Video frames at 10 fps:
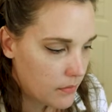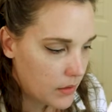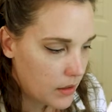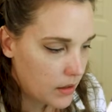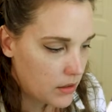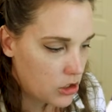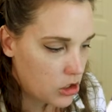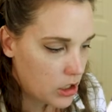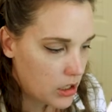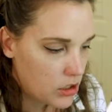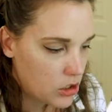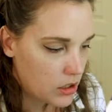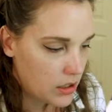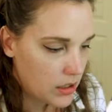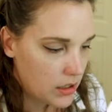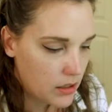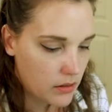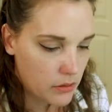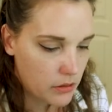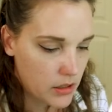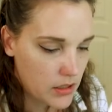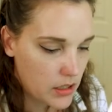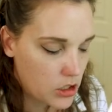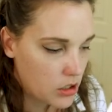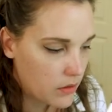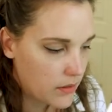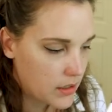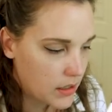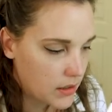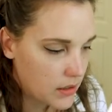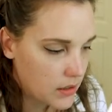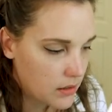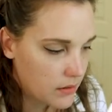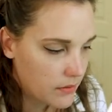and let's change the orientation of the text.